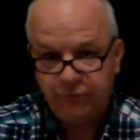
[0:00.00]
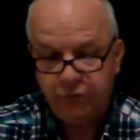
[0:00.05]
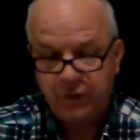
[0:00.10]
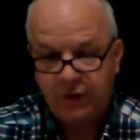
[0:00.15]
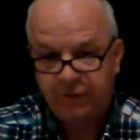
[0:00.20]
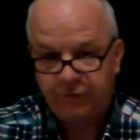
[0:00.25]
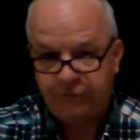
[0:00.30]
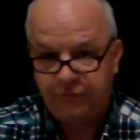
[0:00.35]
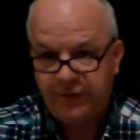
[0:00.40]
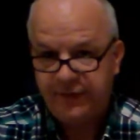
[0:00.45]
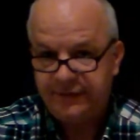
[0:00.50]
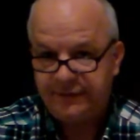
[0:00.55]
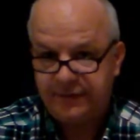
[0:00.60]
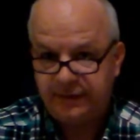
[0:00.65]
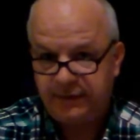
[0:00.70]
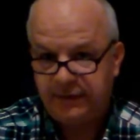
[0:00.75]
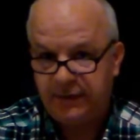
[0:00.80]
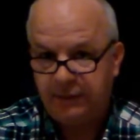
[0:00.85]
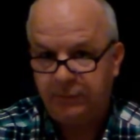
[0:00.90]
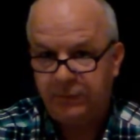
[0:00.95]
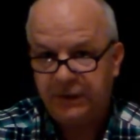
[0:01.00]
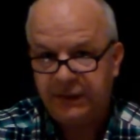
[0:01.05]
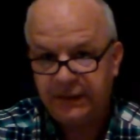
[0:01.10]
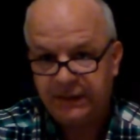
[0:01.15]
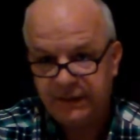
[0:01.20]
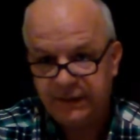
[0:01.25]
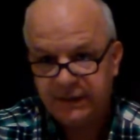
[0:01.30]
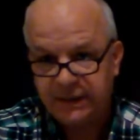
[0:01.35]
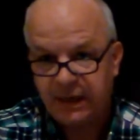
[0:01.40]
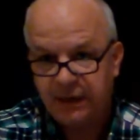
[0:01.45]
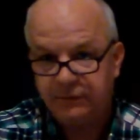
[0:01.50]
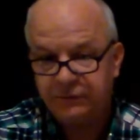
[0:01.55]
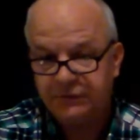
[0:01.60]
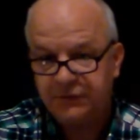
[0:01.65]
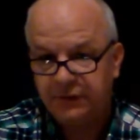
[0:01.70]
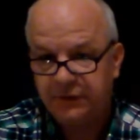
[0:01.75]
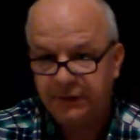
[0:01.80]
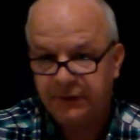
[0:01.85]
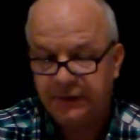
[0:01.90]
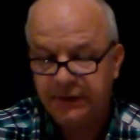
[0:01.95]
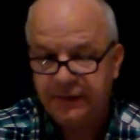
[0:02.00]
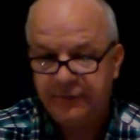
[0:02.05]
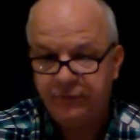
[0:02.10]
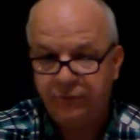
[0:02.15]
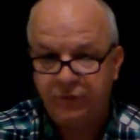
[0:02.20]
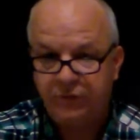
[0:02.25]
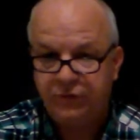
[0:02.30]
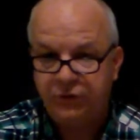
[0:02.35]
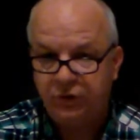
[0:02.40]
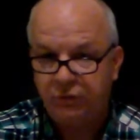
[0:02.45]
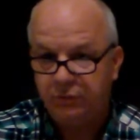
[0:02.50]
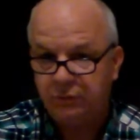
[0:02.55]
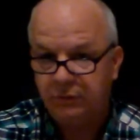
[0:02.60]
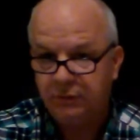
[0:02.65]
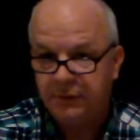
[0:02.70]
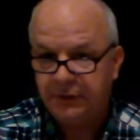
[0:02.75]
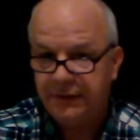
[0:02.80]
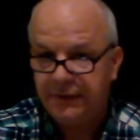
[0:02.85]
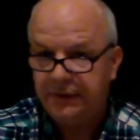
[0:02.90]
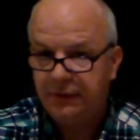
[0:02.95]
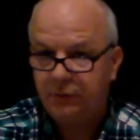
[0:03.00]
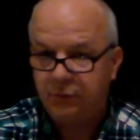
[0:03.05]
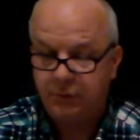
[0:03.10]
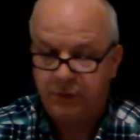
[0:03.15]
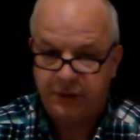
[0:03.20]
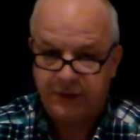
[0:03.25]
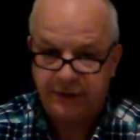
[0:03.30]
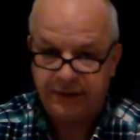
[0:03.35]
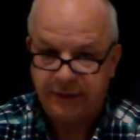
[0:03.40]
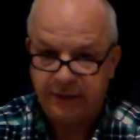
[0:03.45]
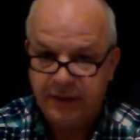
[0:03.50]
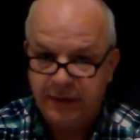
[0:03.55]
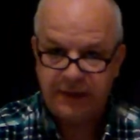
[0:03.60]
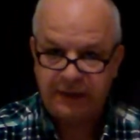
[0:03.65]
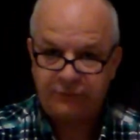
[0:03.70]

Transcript: if you have faith in him, he comes to live with you, literally.